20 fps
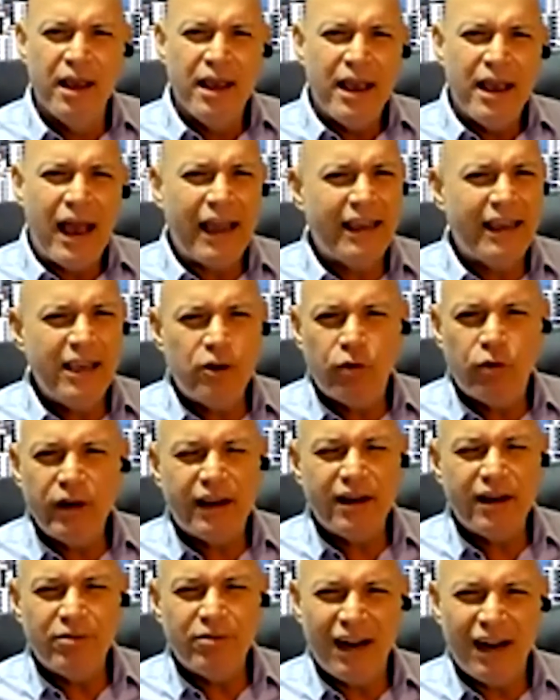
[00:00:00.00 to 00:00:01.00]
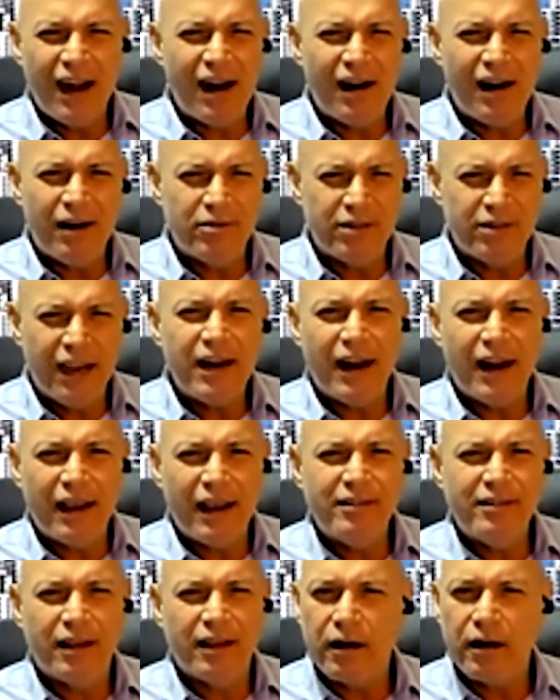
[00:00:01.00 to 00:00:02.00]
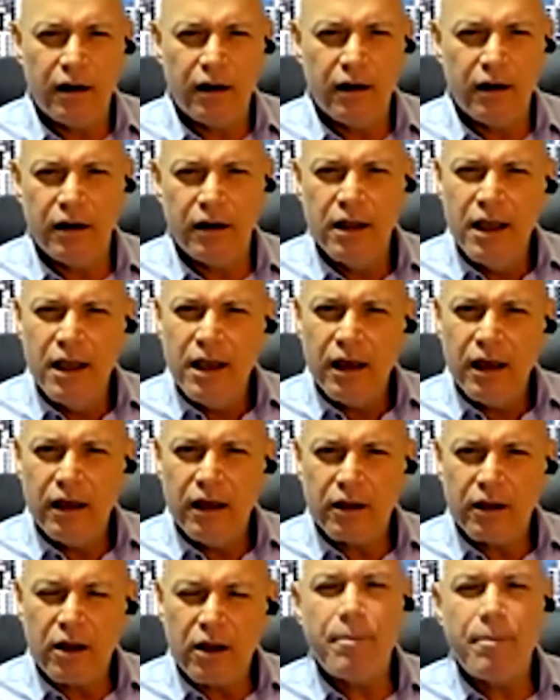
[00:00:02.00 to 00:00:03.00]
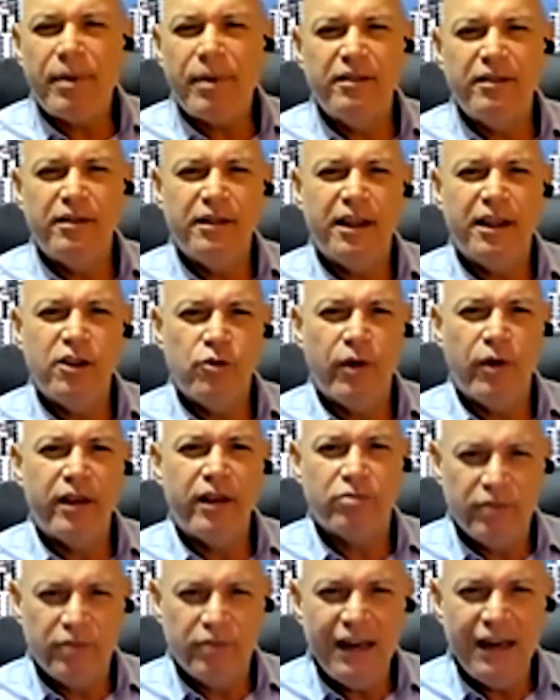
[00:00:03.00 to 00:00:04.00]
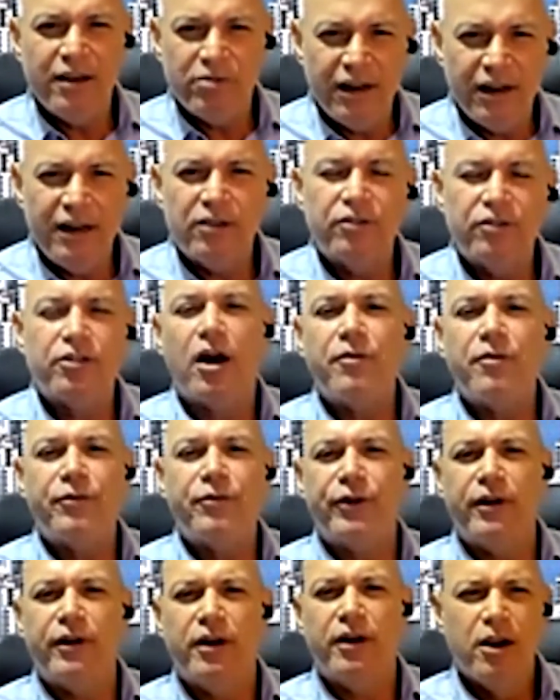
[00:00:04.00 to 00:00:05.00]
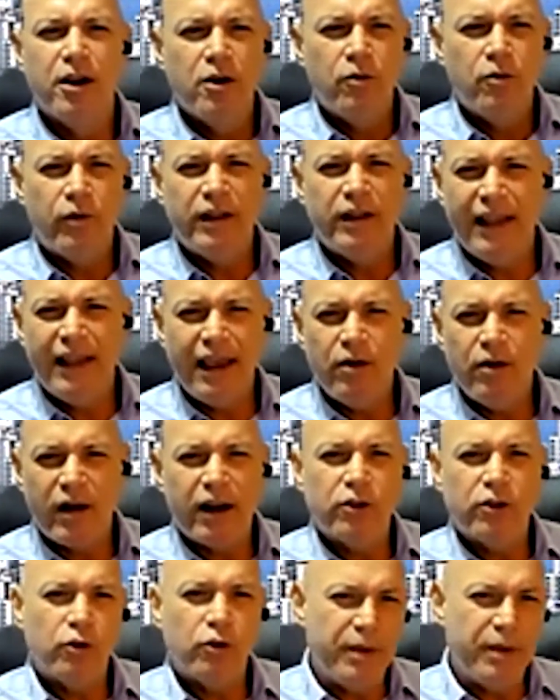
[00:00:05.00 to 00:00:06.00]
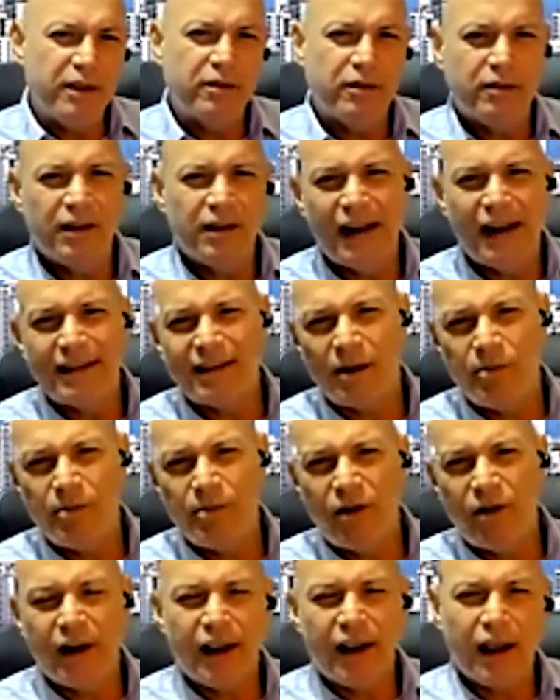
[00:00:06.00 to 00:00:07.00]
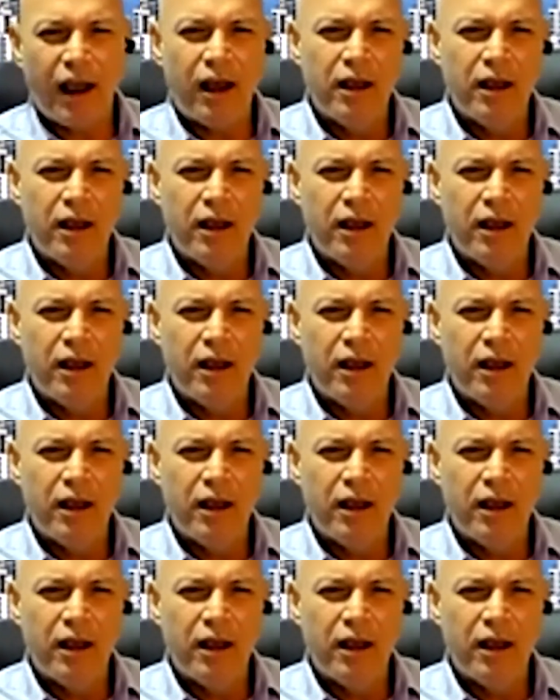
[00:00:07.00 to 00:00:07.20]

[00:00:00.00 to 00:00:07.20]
And he quickly realized that companies in the US really suffer when they want to do business in Latin America,